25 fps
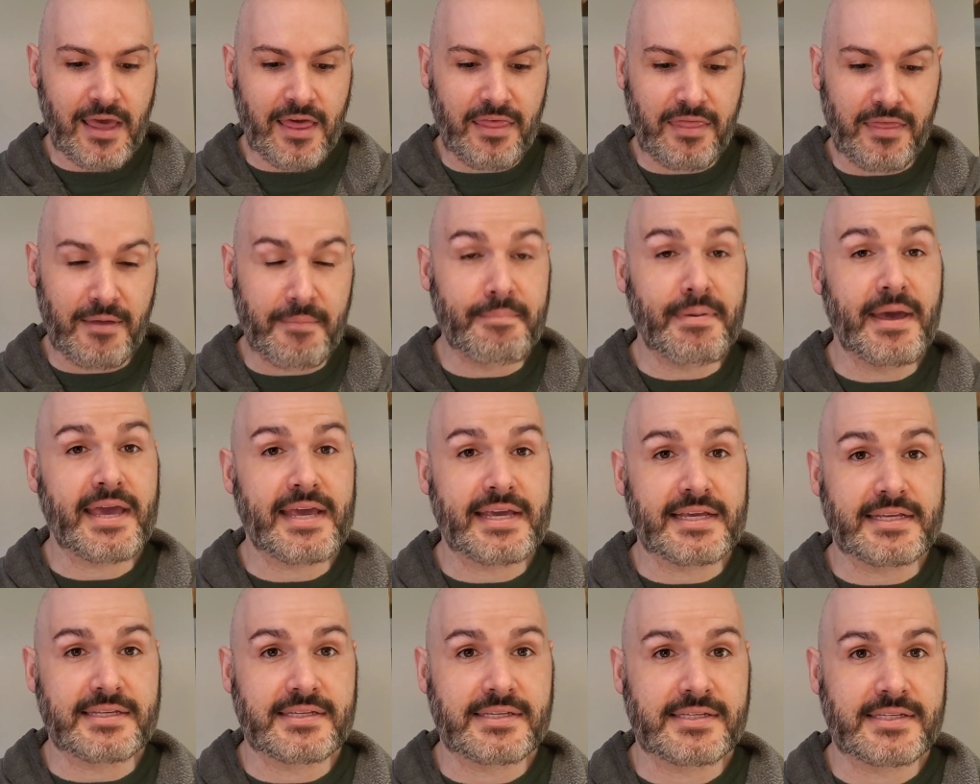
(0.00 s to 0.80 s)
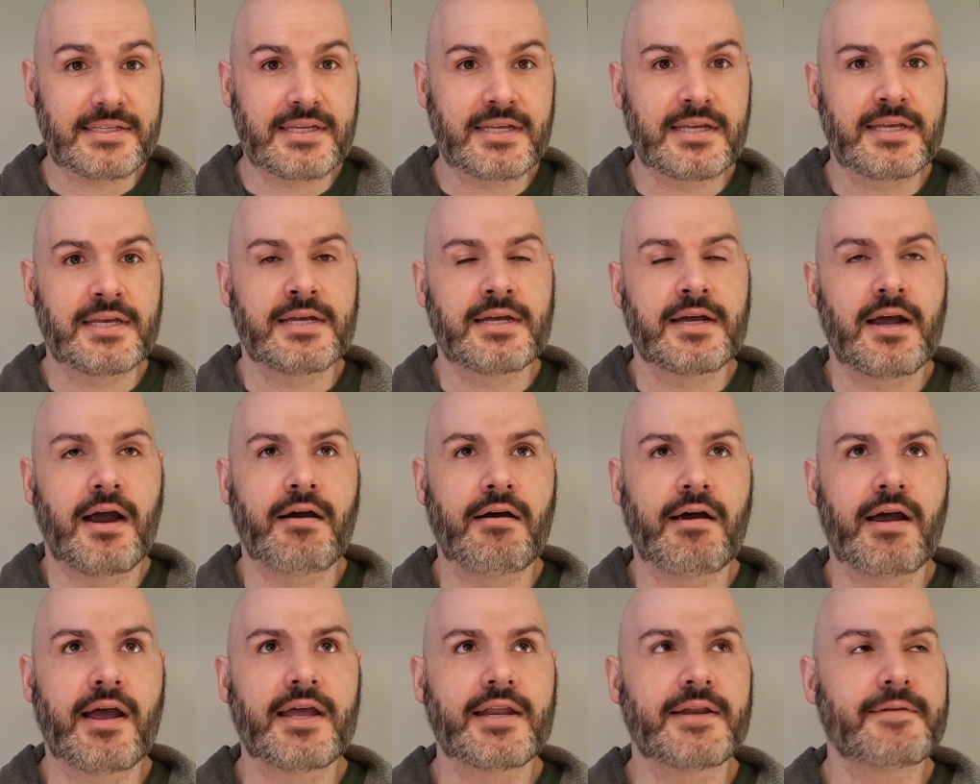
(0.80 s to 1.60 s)
the base. All
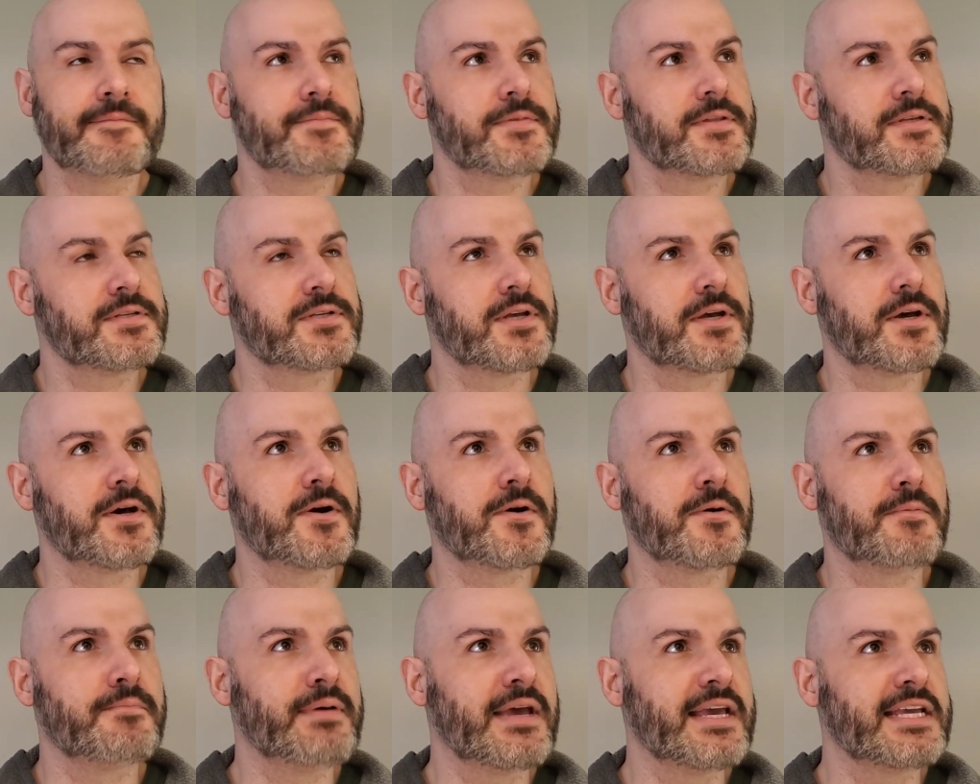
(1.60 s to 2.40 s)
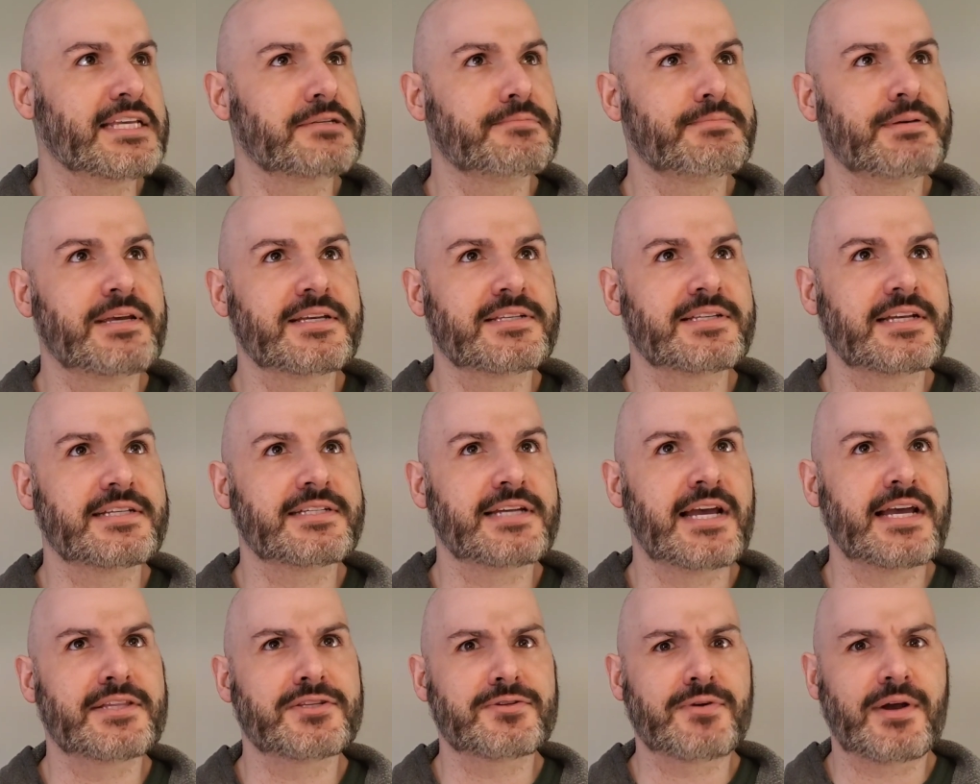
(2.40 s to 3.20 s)
right, so base PSA
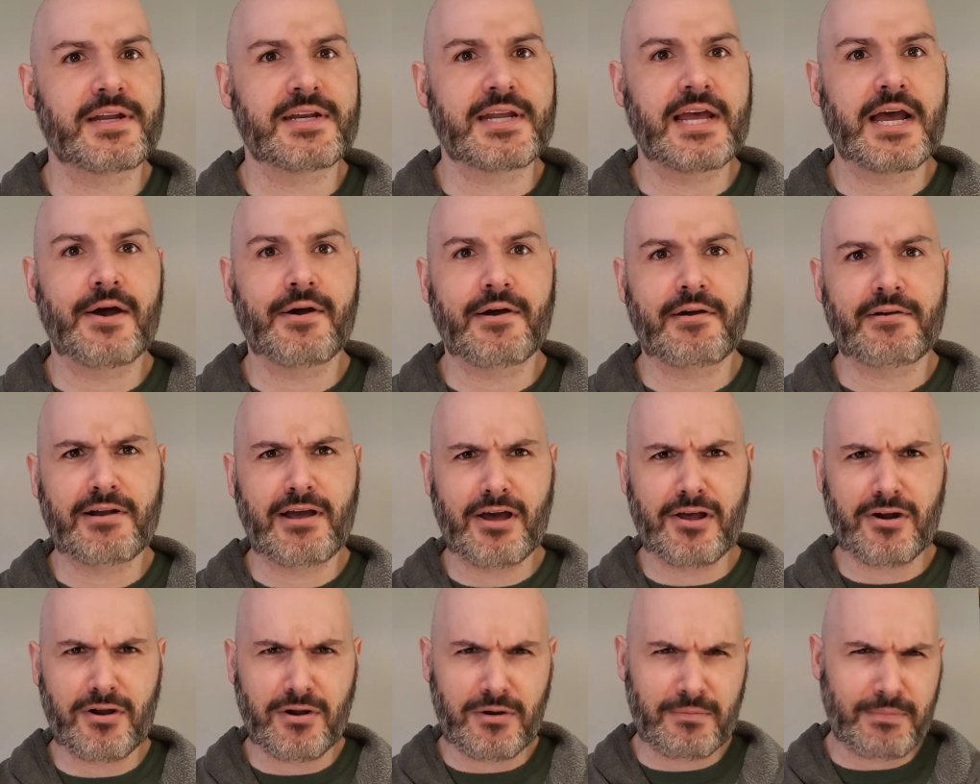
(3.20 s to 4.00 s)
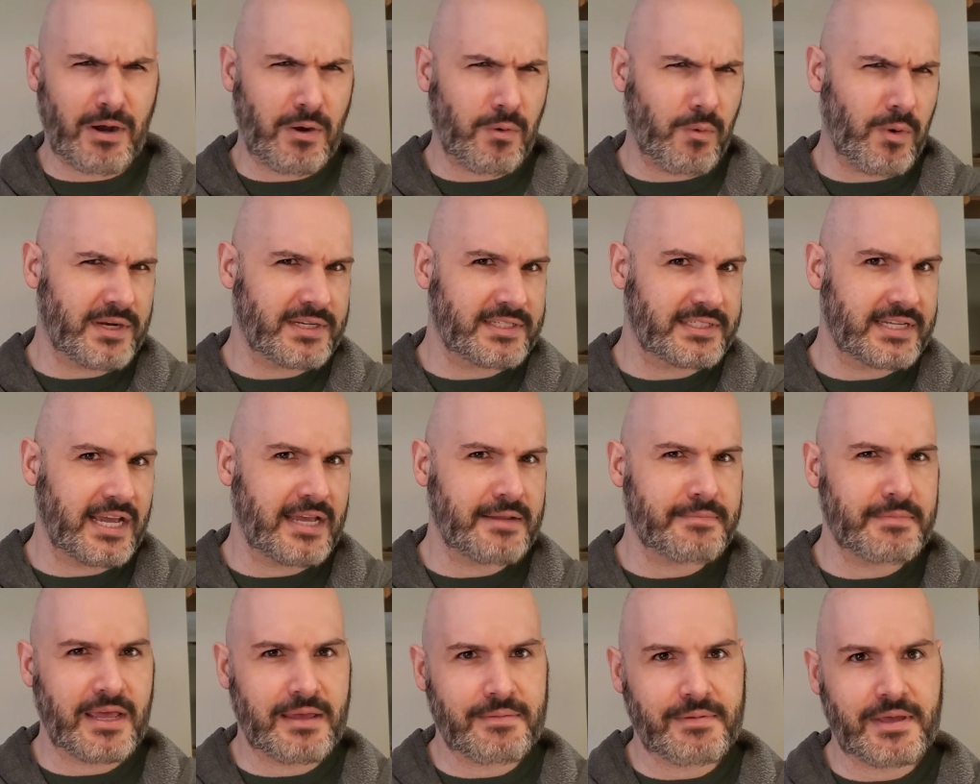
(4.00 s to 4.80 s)
10s right now, Arenado about
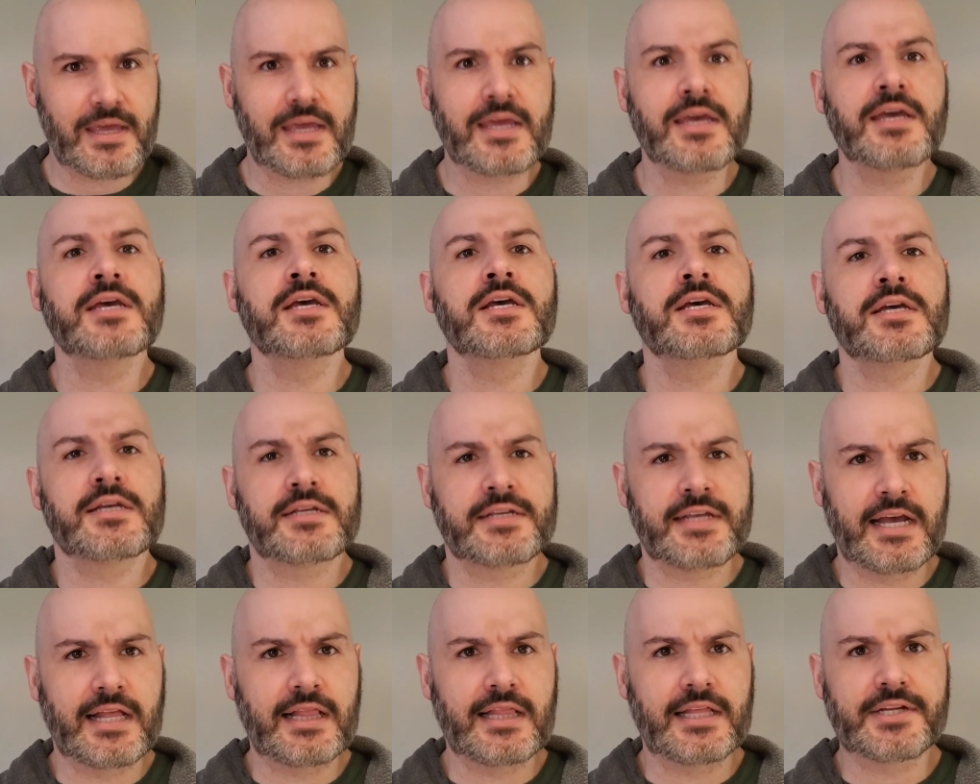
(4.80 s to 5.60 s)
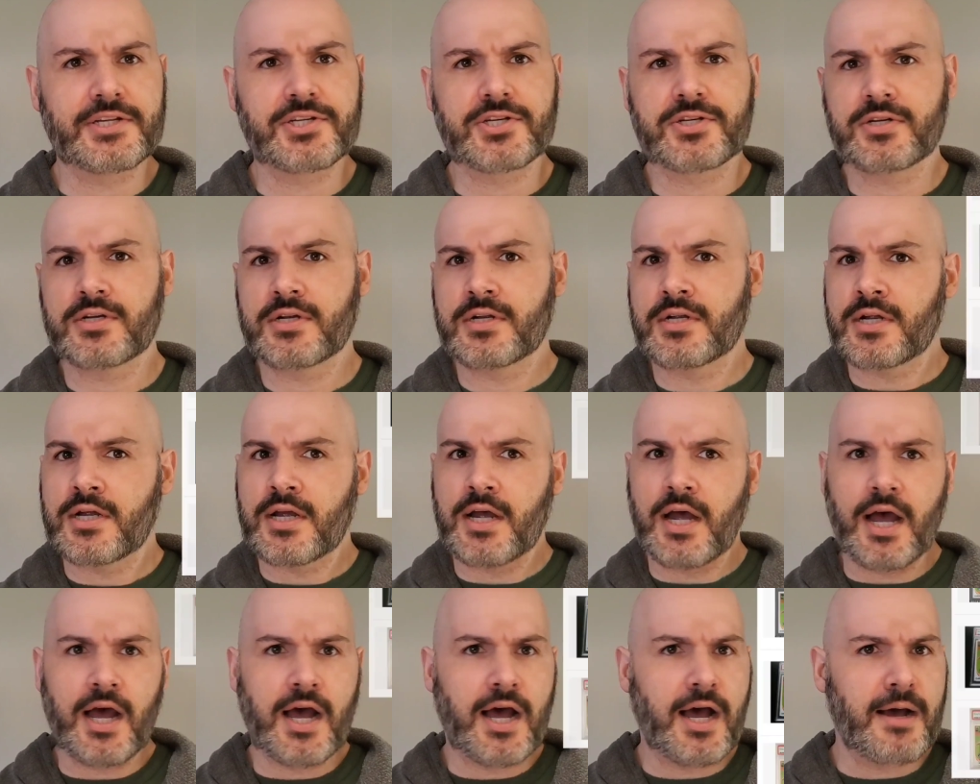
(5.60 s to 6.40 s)
110 maybe. Yelich,
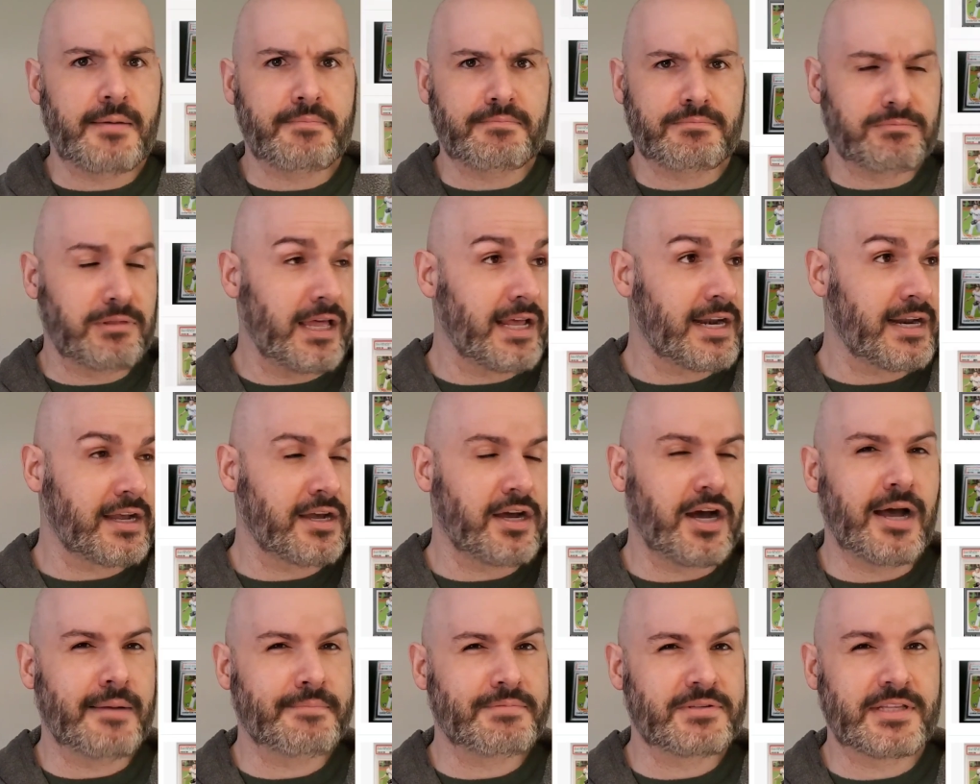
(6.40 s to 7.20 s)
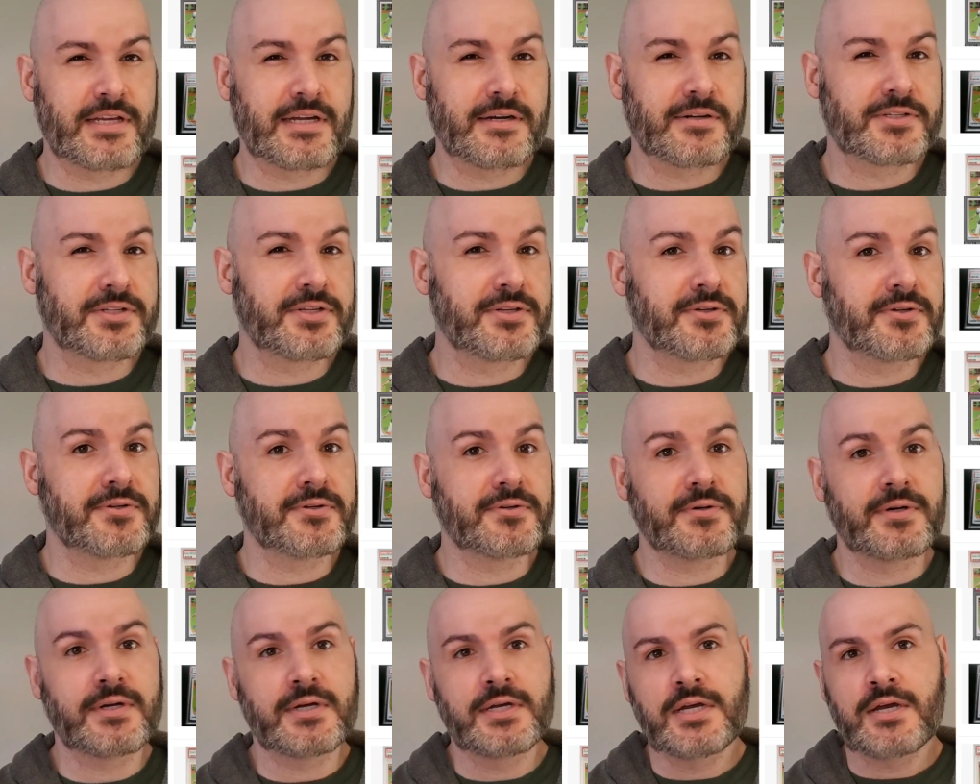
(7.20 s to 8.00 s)
a lot of comps there
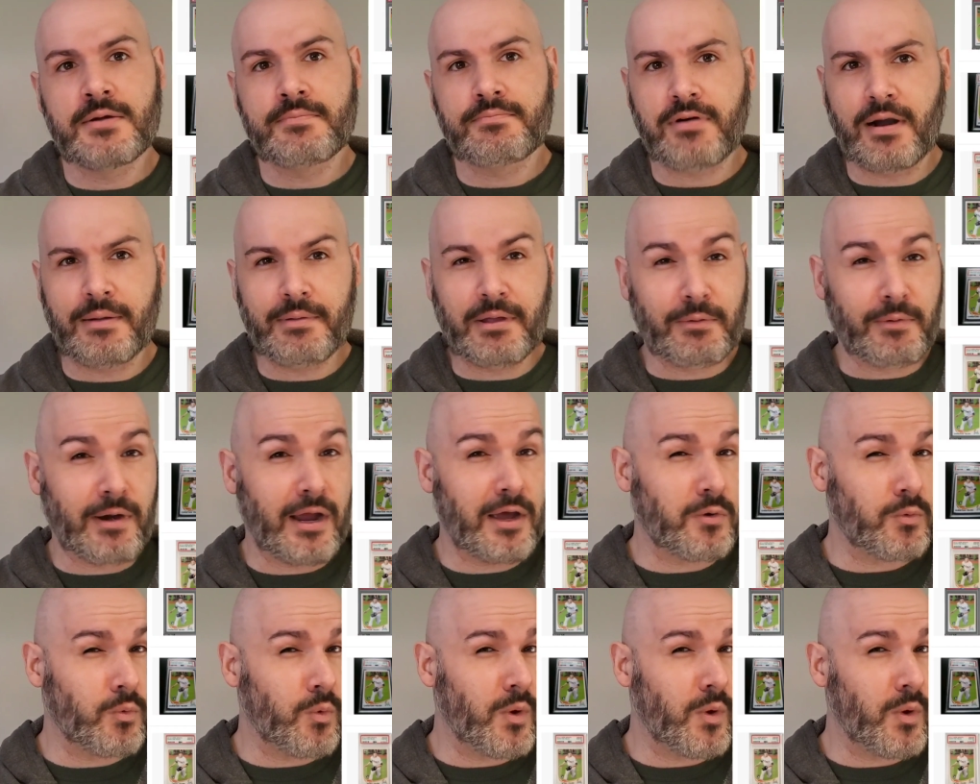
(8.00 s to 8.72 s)
too, probably around